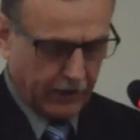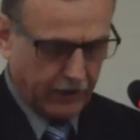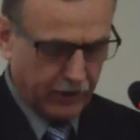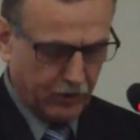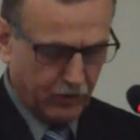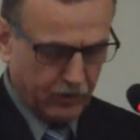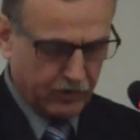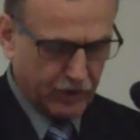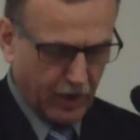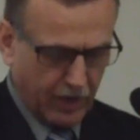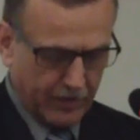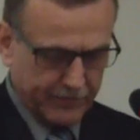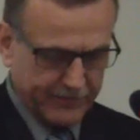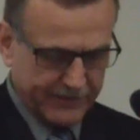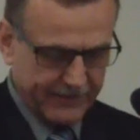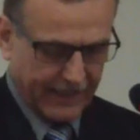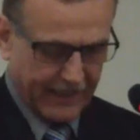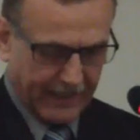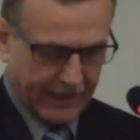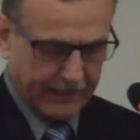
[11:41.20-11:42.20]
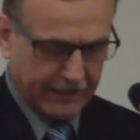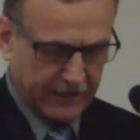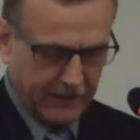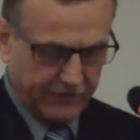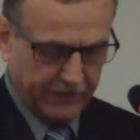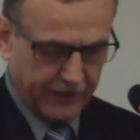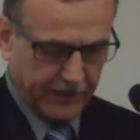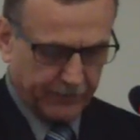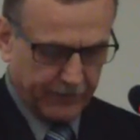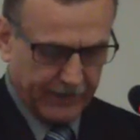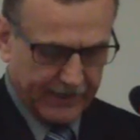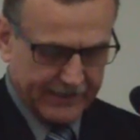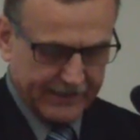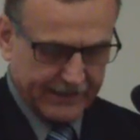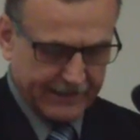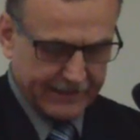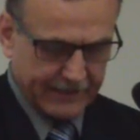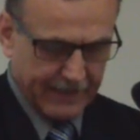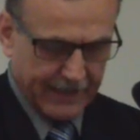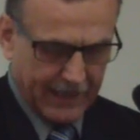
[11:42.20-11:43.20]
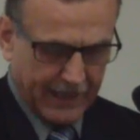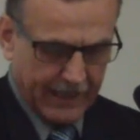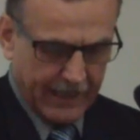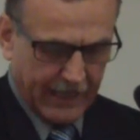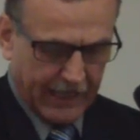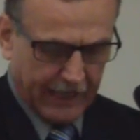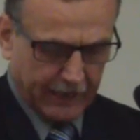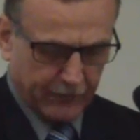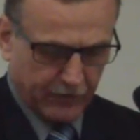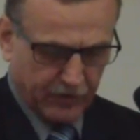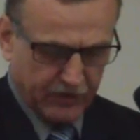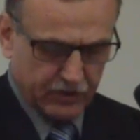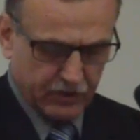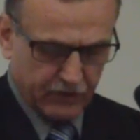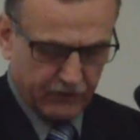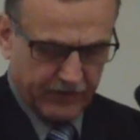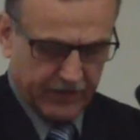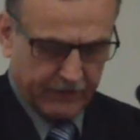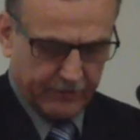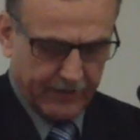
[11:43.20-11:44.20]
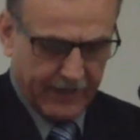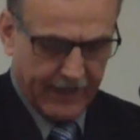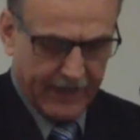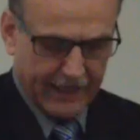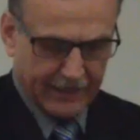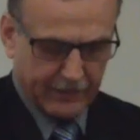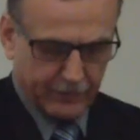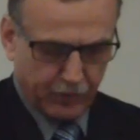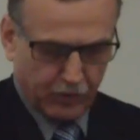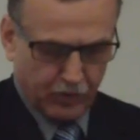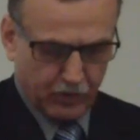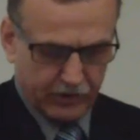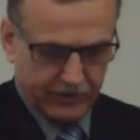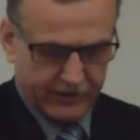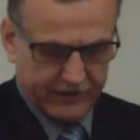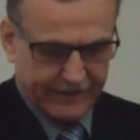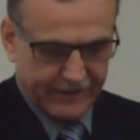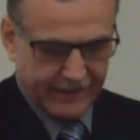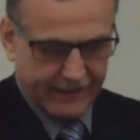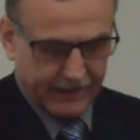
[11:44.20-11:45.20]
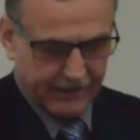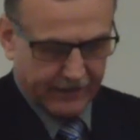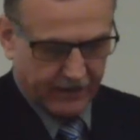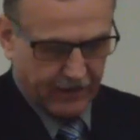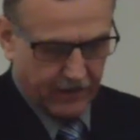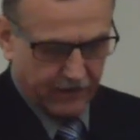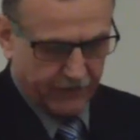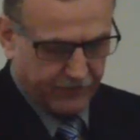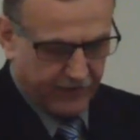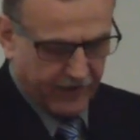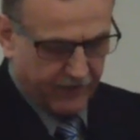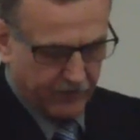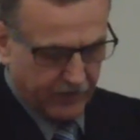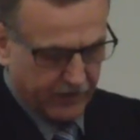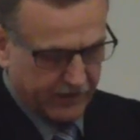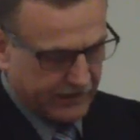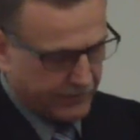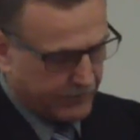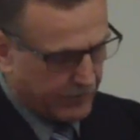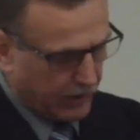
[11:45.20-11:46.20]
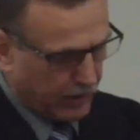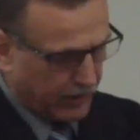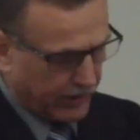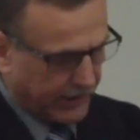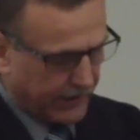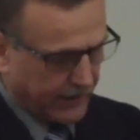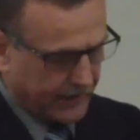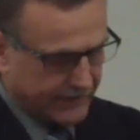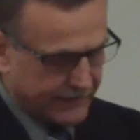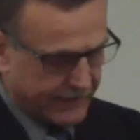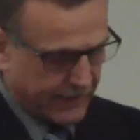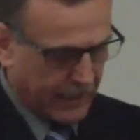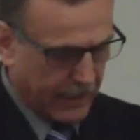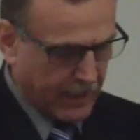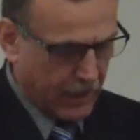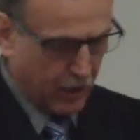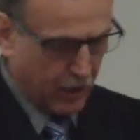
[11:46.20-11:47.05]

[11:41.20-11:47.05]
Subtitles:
new jobs and living places, and most of them had brought their favorite belongings,